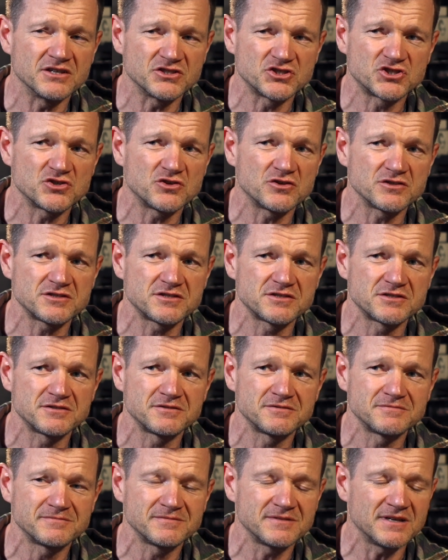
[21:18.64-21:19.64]
shots,
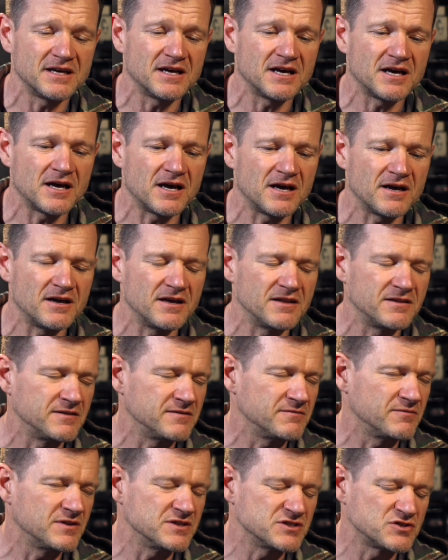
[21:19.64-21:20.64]

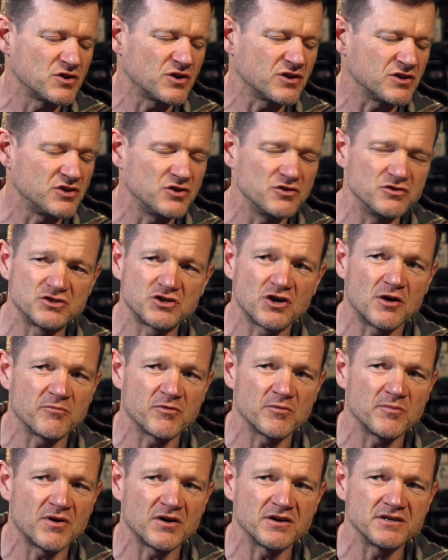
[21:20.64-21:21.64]
and there's not a huge
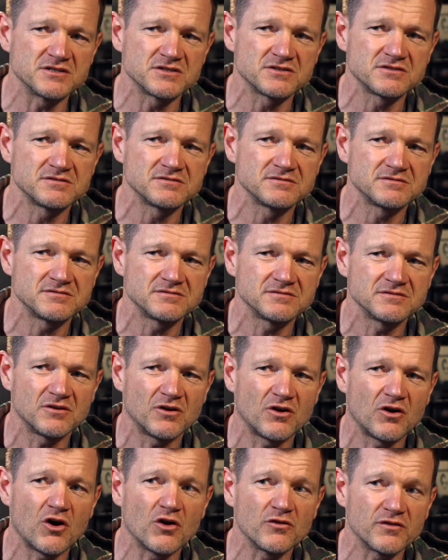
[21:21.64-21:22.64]
compromise
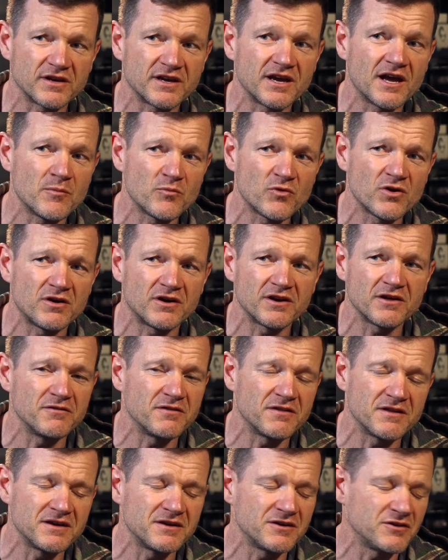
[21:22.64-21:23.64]
on the camera, I
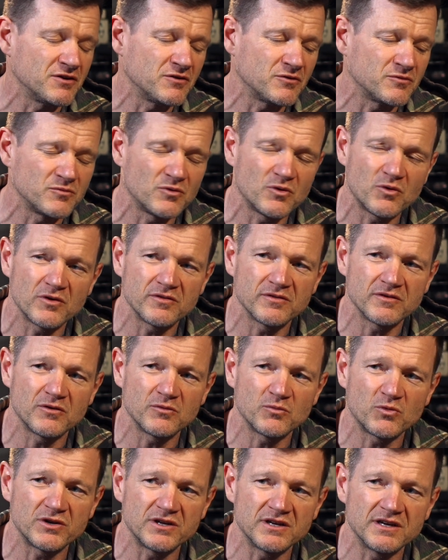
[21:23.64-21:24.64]
don't think,
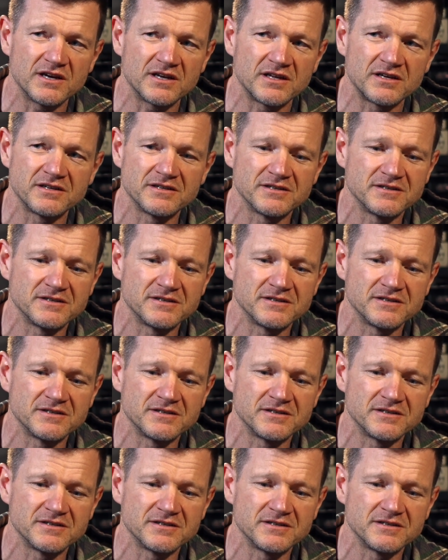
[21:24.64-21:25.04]
on what you're getting.